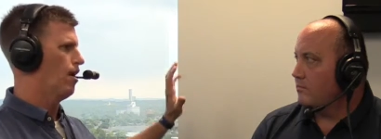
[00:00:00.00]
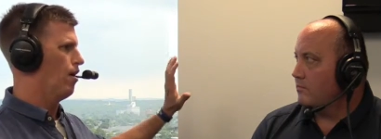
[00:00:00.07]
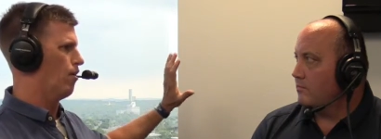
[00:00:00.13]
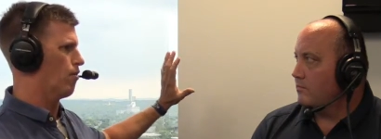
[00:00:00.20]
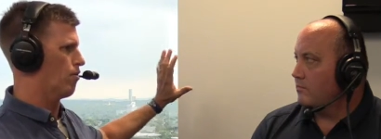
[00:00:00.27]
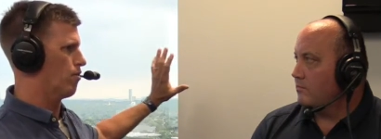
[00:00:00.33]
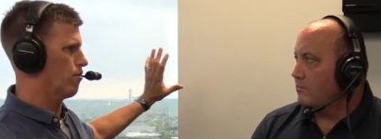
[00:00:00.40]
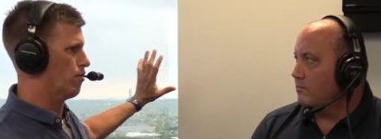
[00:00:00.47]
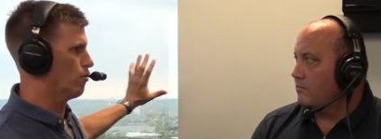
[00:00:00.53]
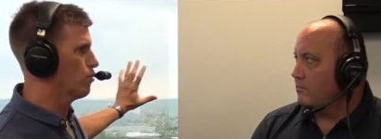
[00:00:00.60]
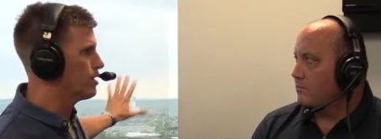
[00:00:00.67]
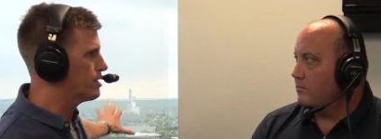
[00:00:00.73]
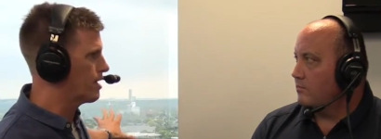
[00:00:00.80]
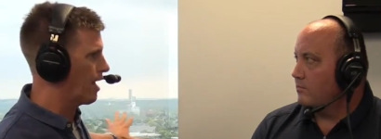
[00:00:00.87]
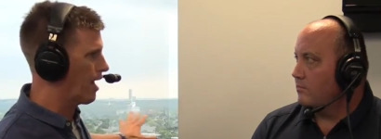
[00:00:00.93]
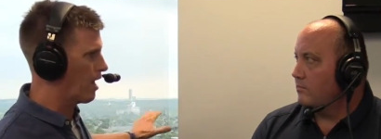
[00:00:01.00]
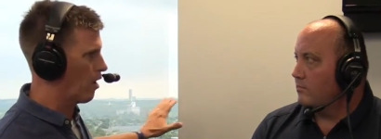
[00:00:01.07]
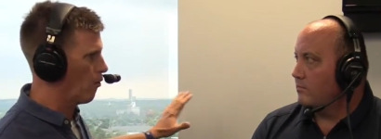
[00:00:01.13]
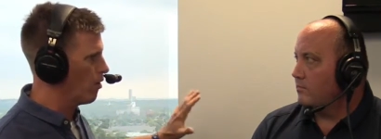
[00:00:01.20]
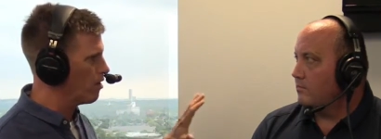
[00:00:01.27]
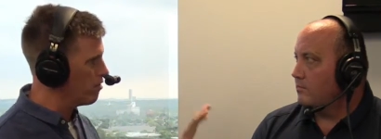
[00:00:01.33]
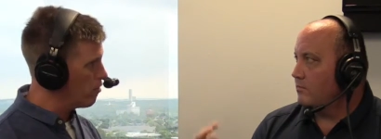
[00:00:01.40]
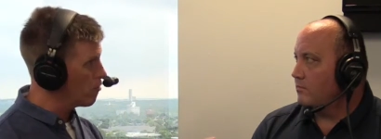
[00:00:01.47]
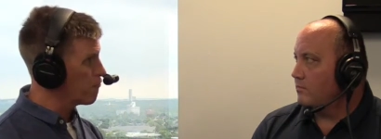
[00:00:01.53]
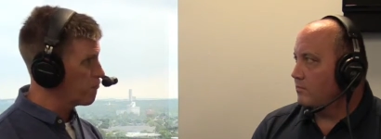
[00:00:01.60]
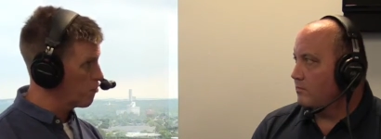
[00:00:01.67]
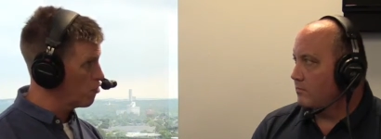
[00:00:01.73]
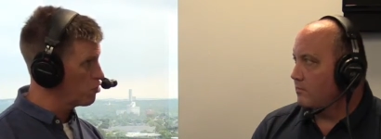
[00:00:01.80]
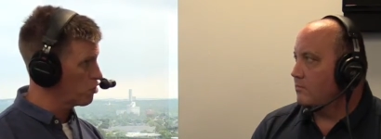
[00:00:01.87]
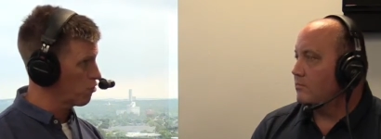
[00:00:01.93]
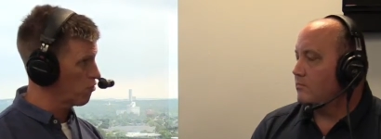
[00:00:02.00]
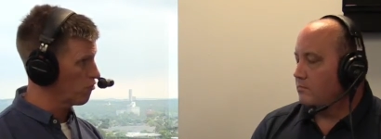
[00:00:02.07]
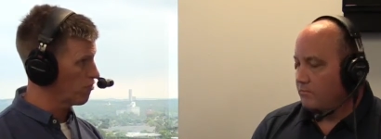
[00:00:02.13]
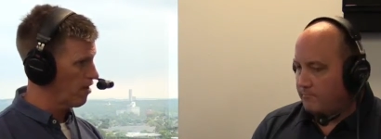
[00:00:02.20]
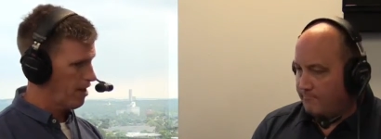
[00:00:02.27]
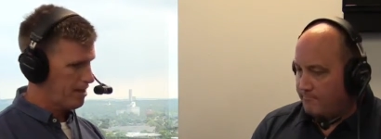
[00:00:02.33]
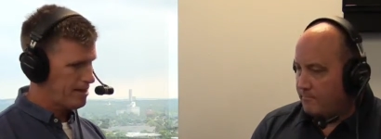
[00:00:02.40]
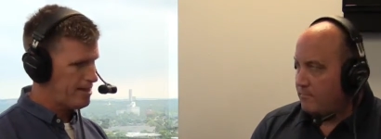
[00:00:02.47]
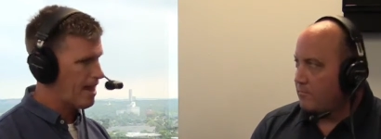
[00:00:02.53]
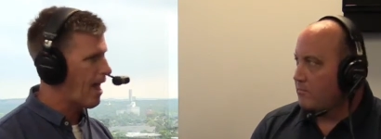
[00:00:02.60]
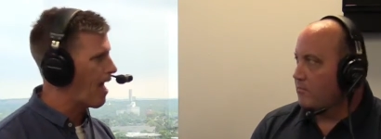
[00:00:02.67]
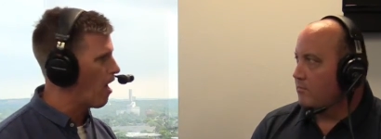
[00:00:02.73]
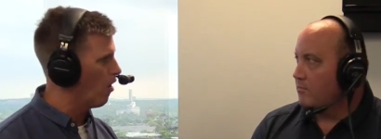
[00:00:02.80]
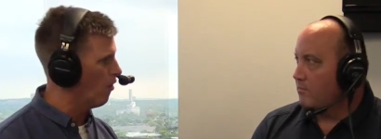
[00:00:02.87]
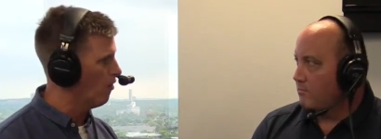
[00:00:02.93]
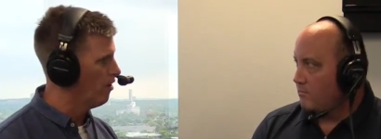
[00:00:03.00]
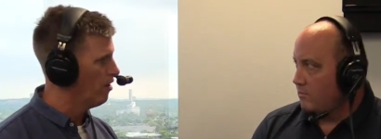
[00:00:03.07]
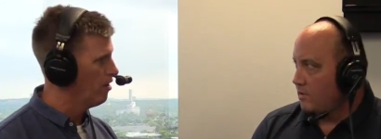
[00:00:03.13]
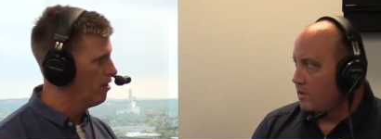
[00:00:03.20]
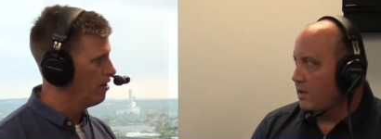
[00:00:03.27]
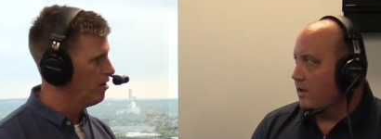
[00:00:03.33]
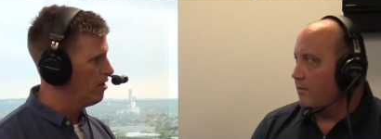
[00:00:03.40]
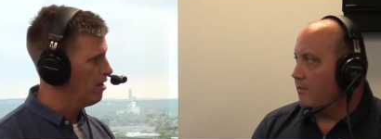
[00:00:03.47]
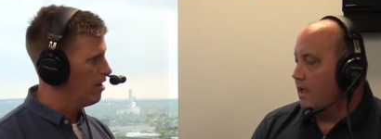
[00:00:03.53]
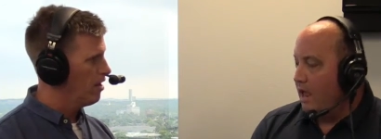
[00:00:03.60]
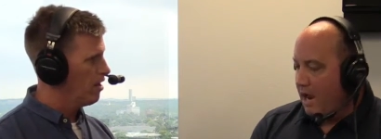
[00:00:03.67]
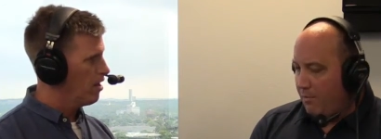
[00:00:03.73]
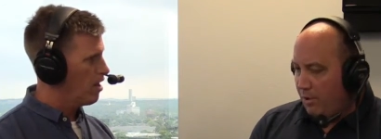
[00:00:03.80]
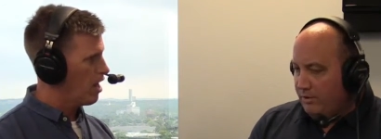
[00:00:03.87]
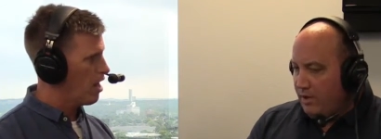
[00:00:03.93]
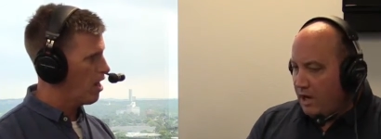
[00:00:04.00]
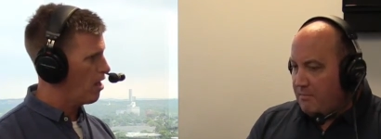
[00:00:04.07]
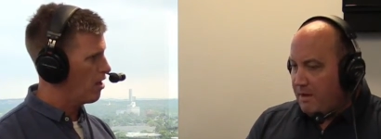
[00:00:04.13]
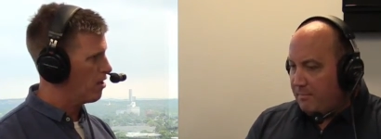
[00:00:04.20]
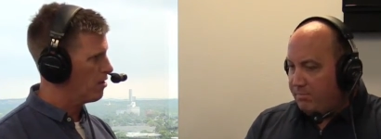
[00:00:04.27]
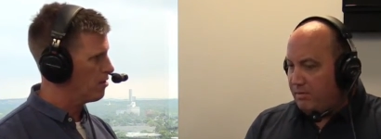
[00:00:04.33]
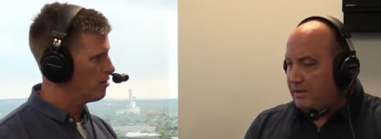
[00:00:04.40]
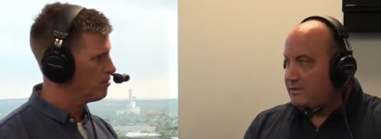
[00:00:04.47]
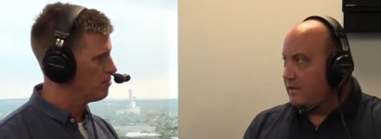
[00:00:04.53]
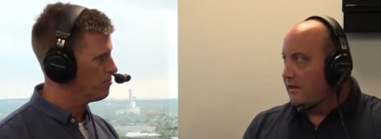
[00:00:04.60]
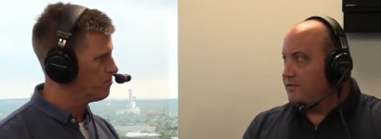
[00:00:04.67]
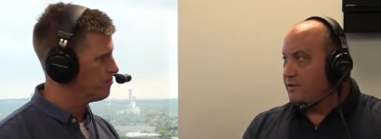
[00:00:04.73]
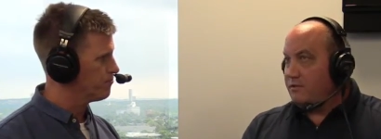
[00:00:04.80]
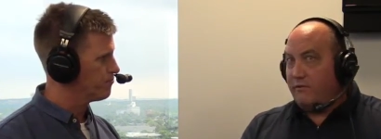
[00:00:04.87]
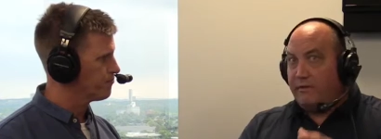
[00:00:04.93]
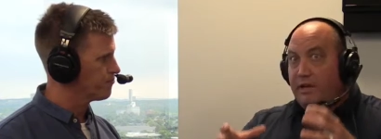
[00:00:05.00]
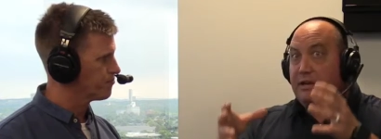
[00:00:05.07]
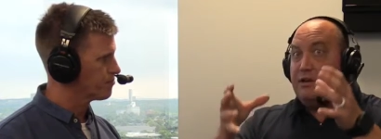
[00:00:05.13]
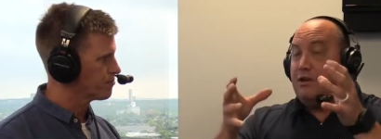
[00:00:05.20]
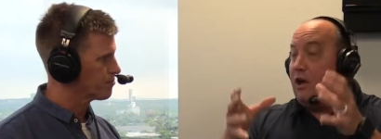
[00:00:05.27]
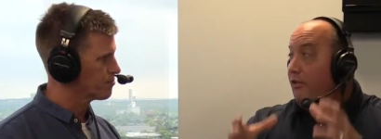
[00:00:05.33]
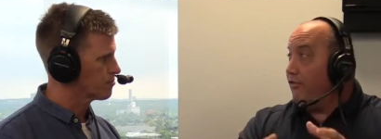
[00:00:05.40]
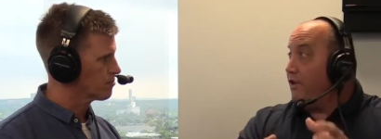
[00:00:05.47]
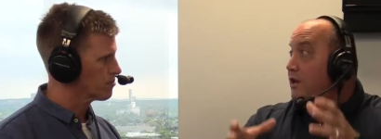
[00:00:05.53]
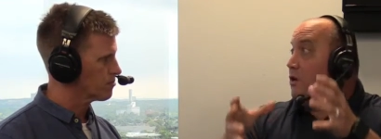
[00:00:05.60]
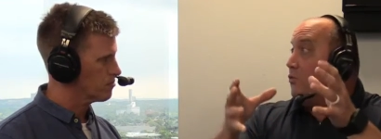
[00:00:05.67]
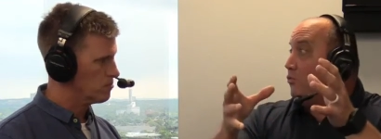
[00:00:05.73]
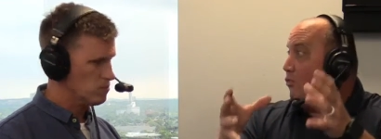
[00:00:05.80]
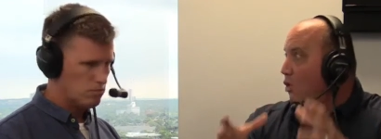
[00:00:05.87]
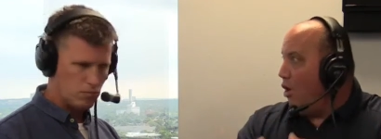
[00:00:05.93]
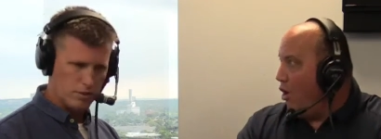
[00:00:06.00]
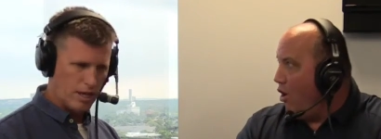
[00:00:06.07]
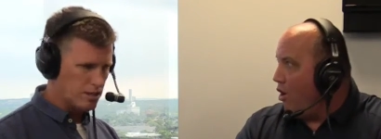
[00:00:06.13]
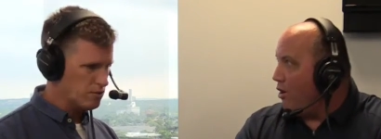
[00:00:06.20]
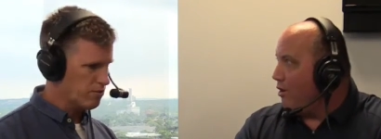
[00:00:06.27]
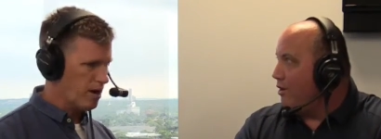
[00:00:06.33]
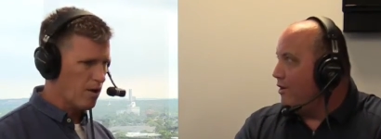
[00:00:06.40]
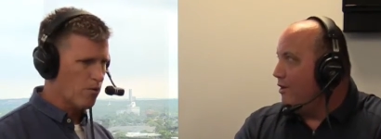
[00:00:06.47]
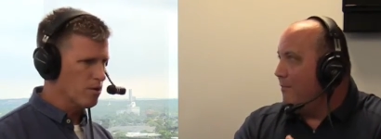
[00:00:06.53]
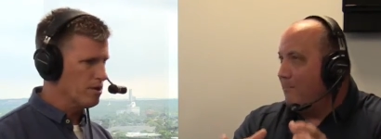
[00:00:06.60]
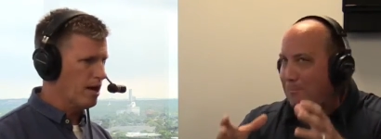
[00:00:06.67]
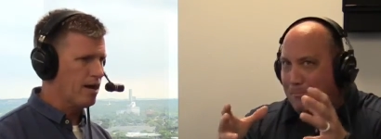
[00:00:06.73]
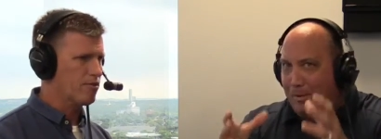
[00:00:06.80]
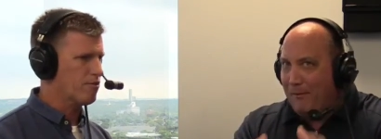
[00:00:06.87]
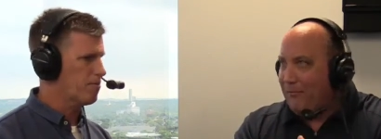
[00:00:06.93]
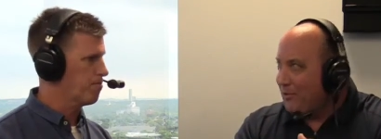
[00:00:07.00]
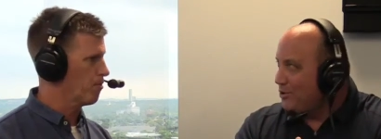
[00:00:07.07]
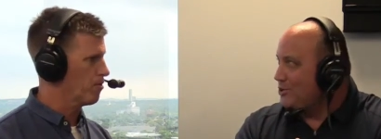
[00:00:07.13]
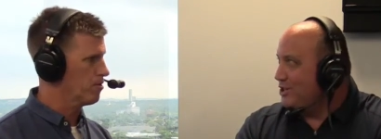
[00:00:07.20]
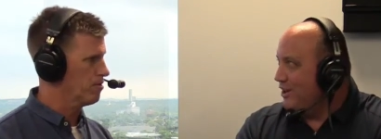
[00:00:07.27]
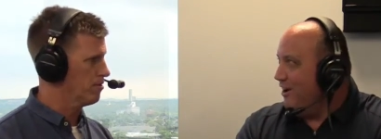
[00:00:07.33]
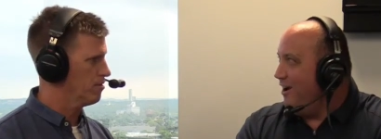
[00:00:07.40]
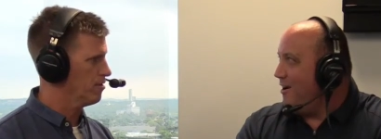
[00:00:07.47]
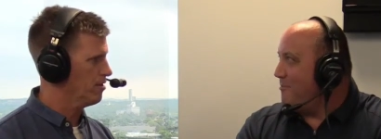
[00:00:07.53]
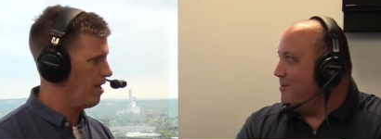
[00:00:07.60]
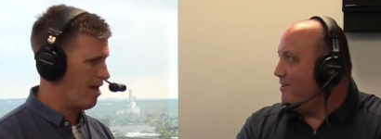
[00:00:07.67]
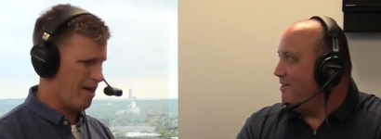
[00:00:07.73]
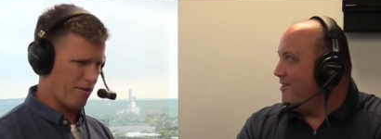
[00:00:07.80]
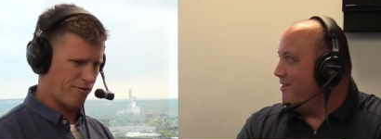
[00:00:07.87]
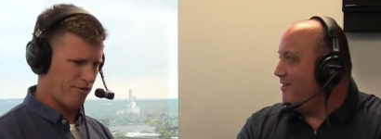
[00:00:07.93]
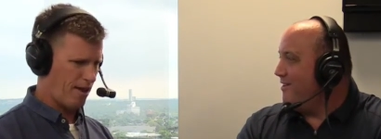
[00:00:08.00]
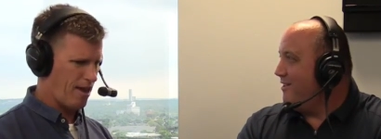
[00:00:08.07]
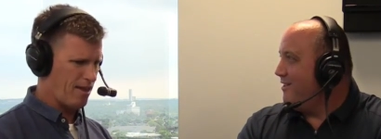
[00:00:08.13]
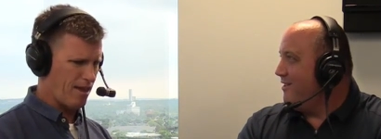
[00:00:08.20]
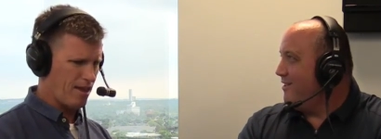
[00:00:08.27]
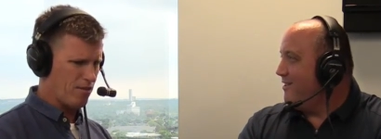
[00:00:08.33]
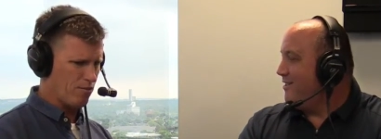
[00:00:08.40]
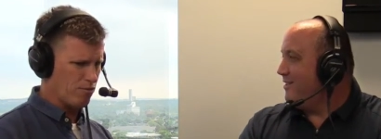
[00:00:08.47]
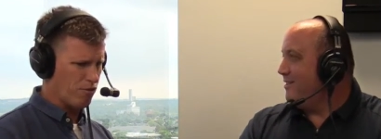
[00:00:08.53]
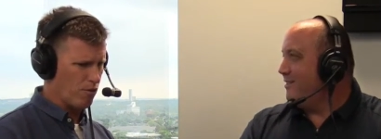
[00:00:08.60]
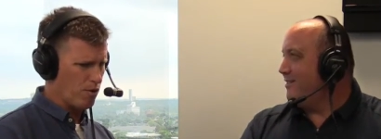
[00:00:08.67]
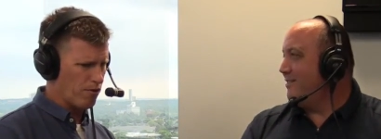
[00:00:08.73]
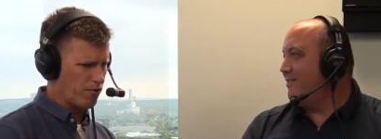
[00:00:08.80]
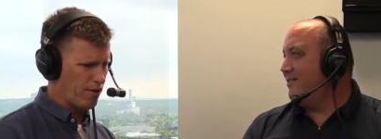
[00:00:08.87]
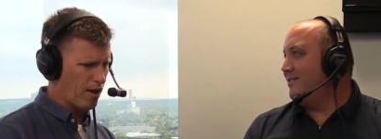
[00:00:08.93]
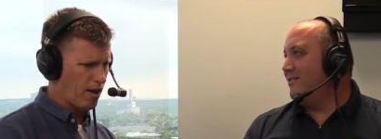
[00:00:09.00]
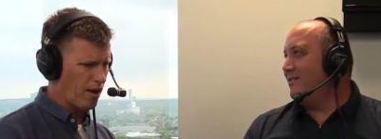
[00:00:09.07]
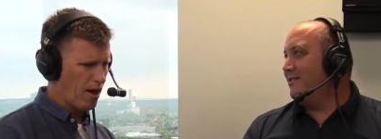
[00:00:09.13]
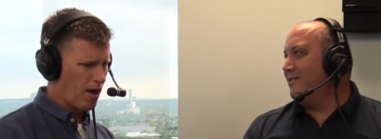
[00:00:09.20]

Speaker 1: or Louisiana? What are their futures now?
Speaker 2: Yeah, and we're talking about police officers who did nothing wrong. That's right. We're not, but support- their job.
Speaker 1: Yes, and and so we say,